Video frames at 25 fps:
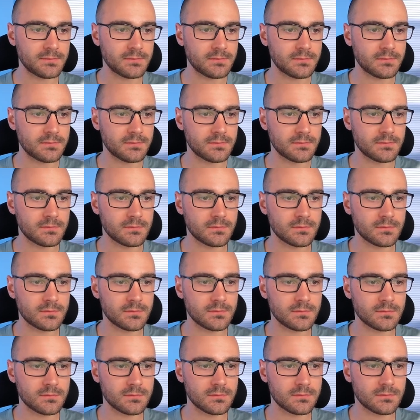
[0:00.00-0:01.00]

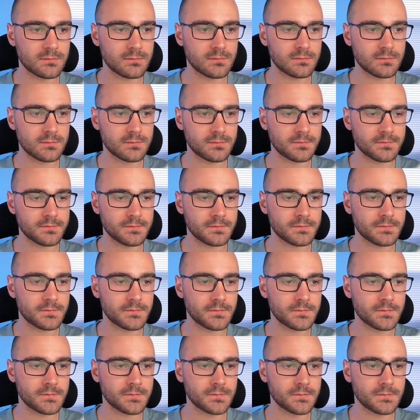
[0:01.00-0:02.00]

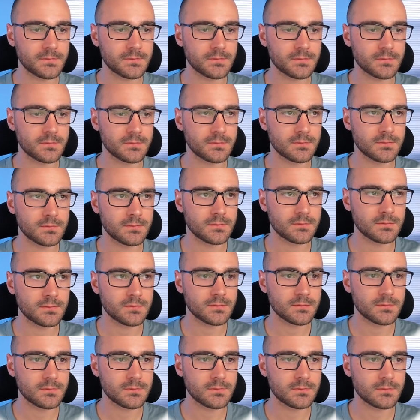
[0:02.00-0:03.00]
(silence)